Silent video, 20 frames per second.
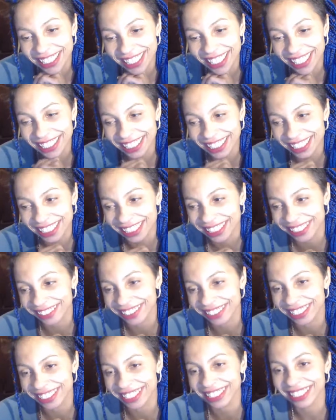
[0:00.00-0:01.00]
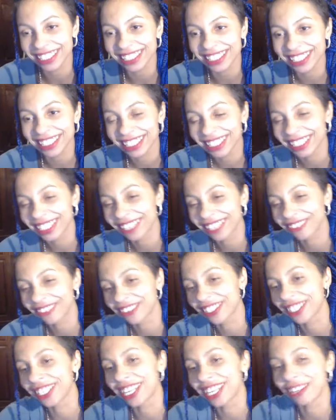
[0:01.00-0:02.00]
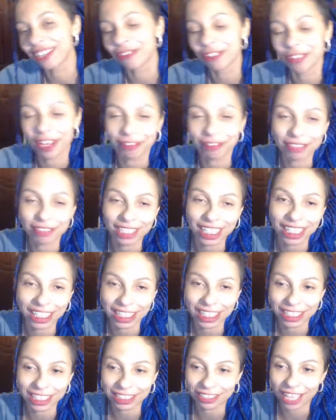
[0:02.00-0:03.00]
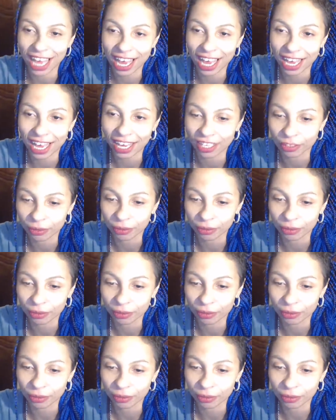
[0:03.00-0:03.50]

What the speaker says: NE users, if you have anything to add,